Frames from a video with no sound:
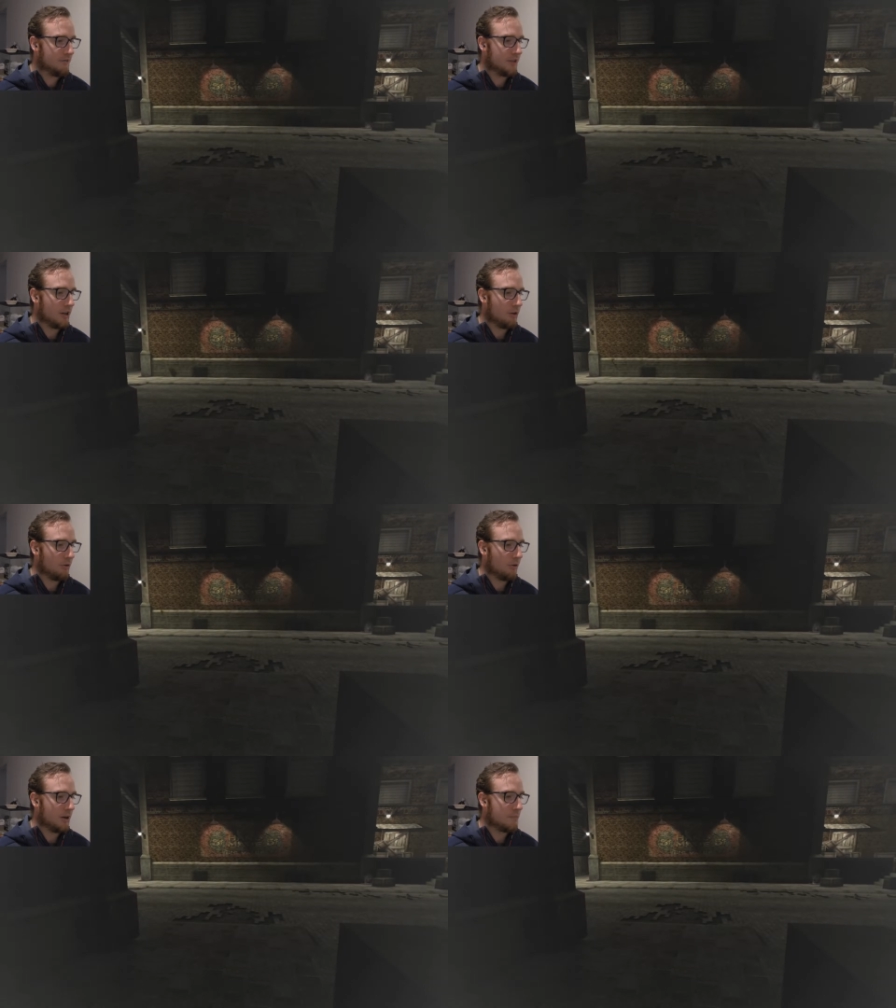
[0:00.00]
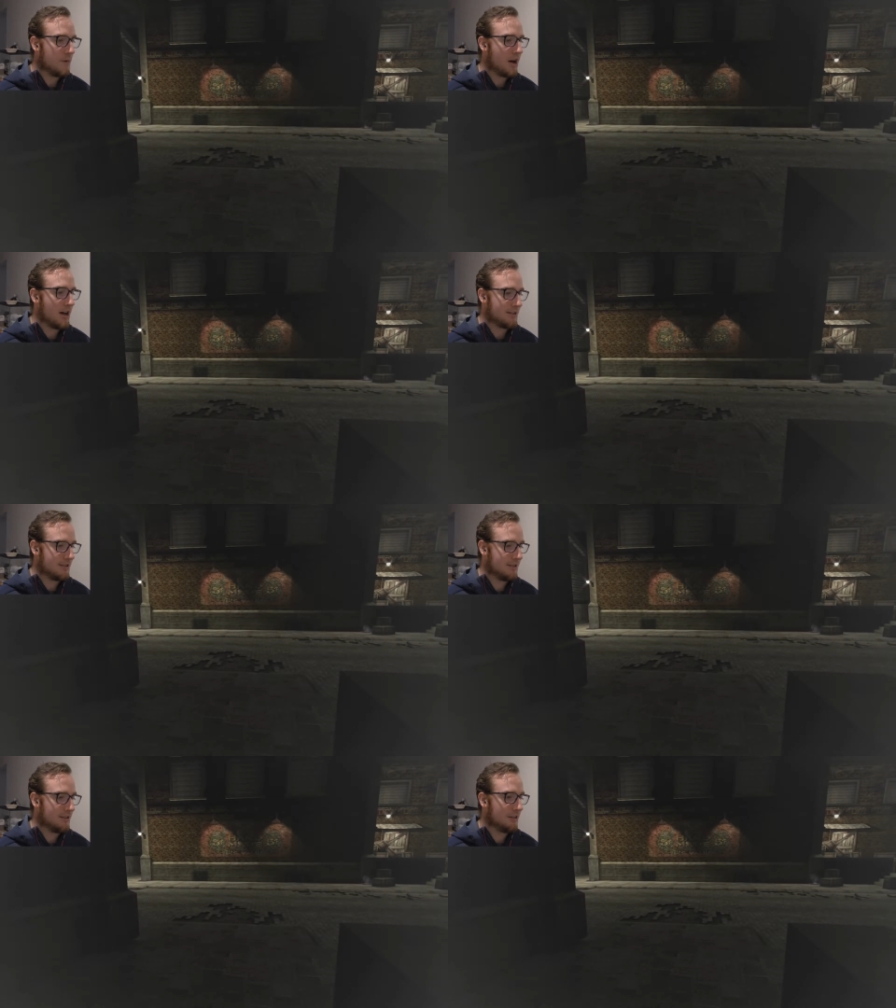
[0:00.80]
Oh, a
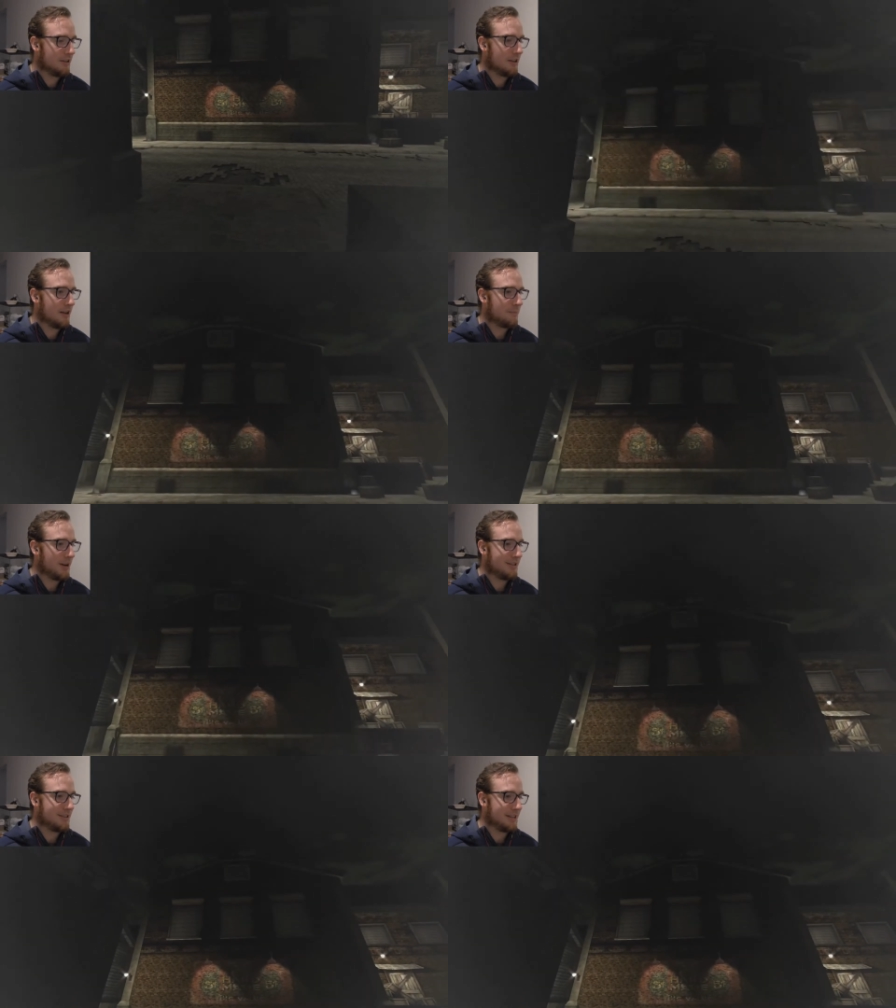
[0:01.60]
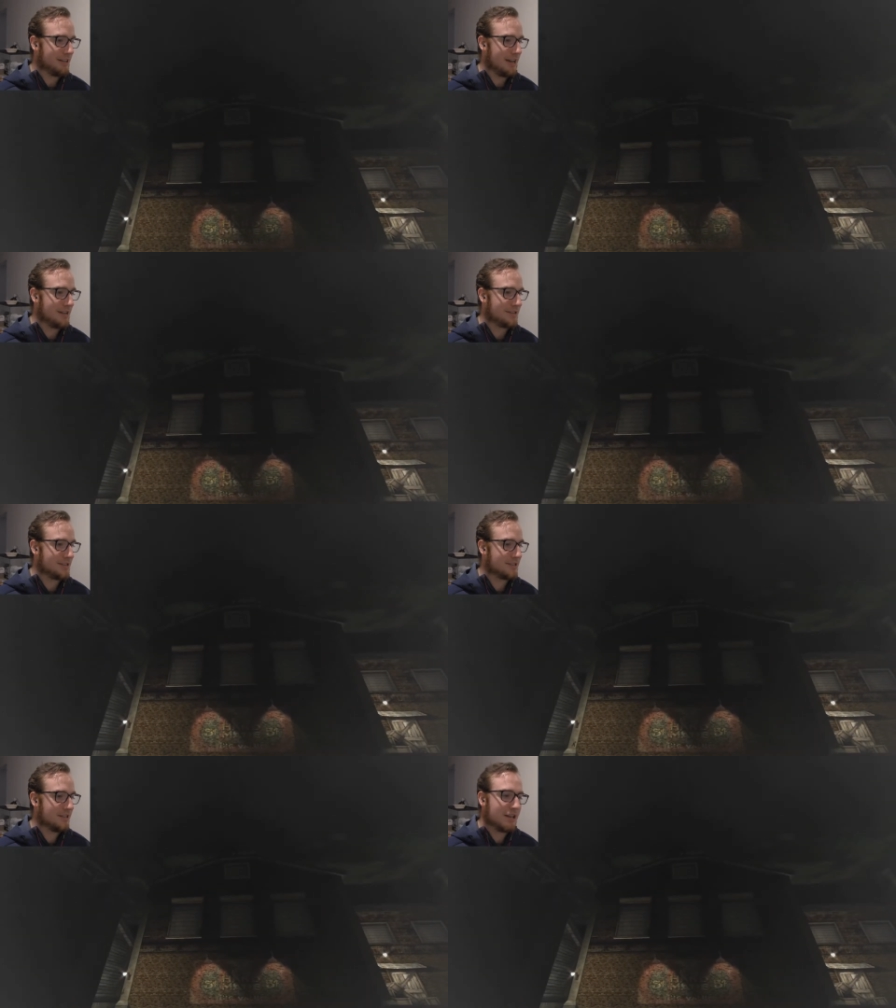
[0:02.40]
moth. A moth that
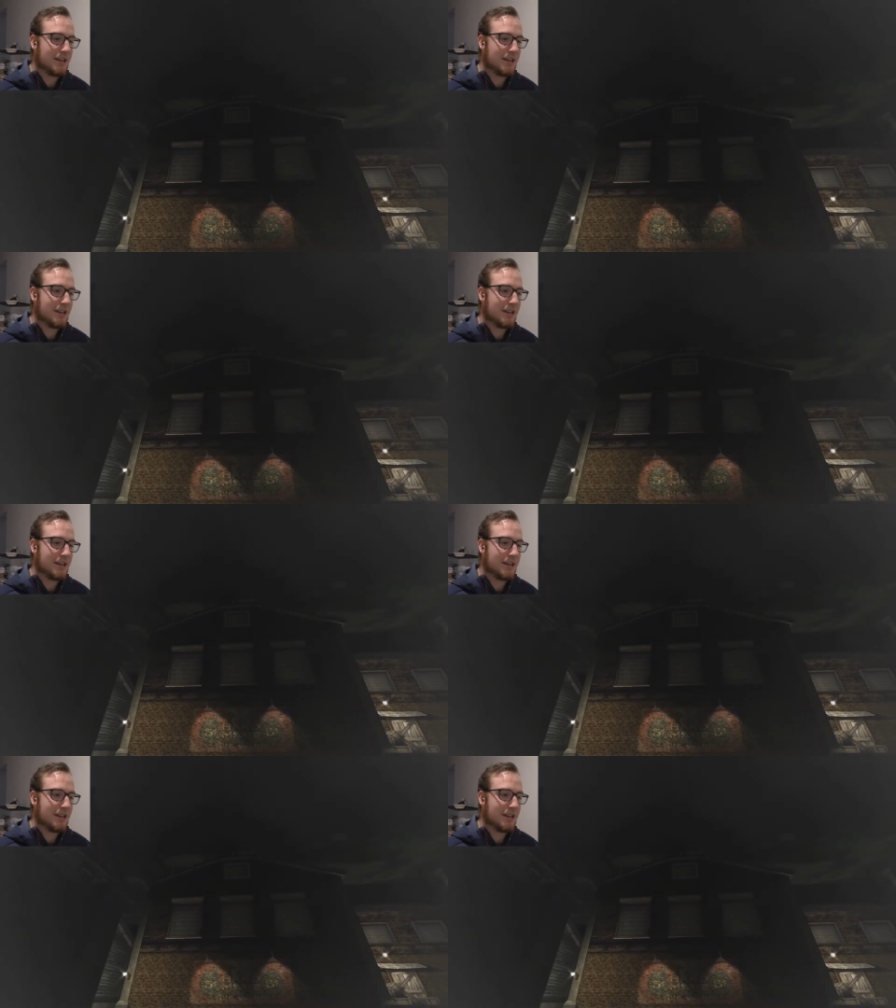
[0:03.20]
casts...